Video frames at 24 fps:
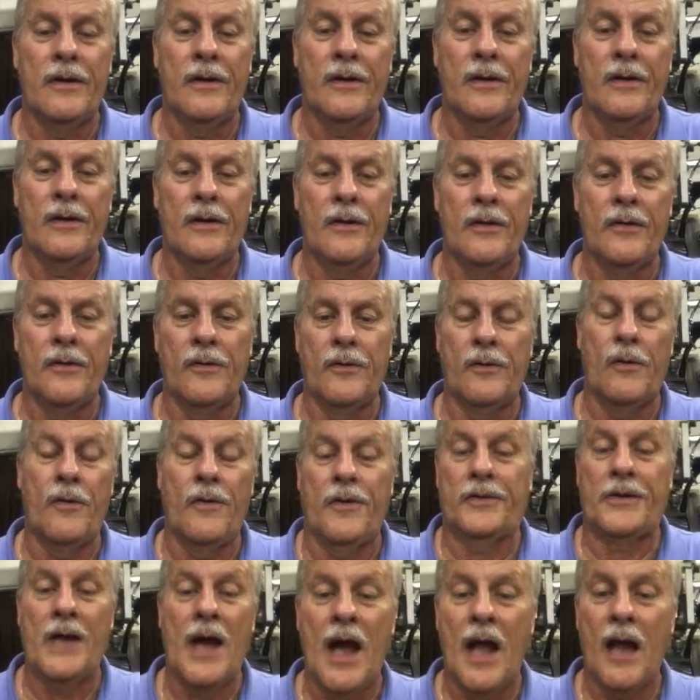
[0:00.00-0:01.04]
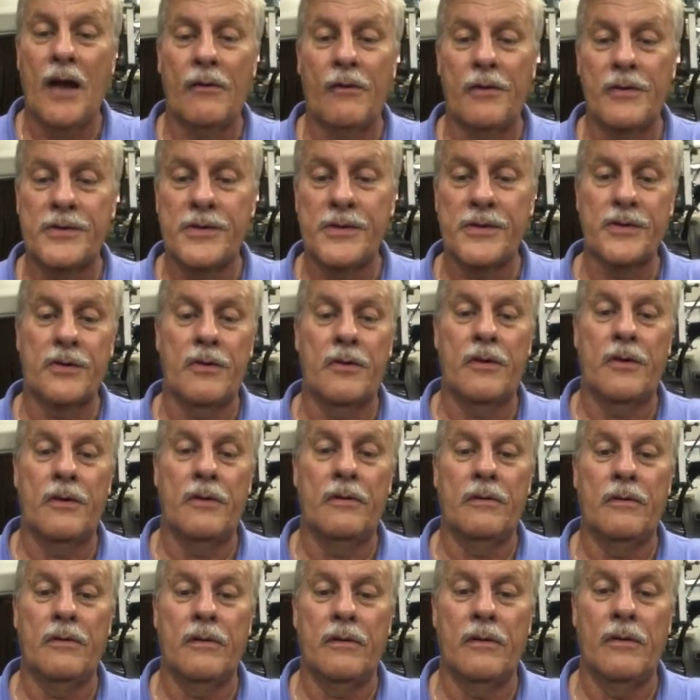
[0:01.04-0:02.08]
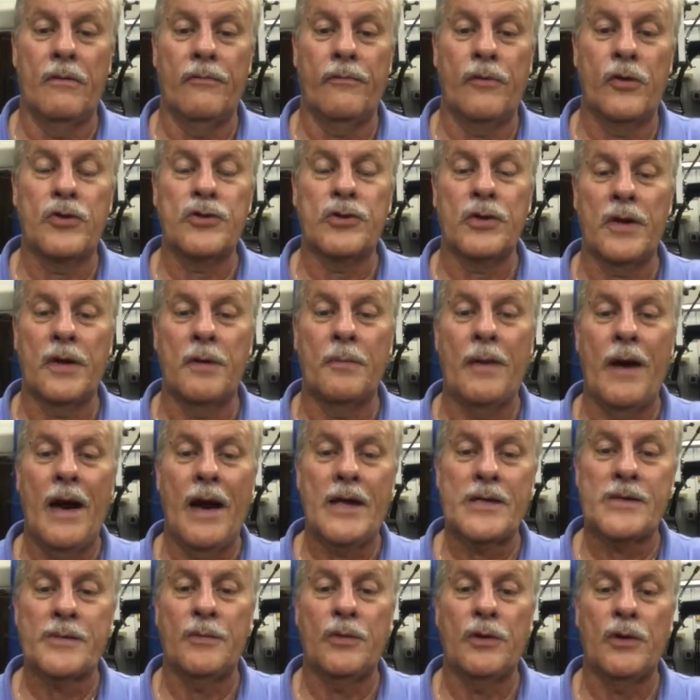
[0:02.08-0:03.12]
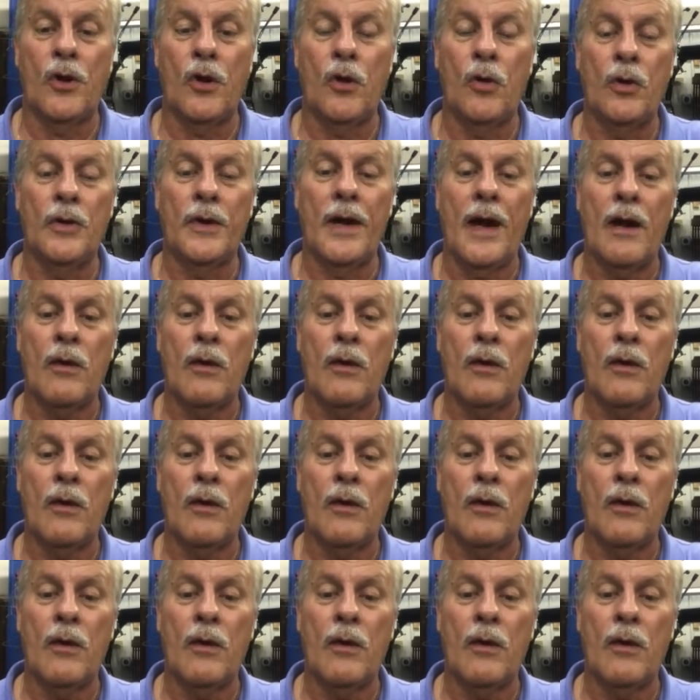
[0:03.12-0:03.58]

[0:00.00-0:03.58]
you know, or the tolerances are, you know, virtually impossible to hold.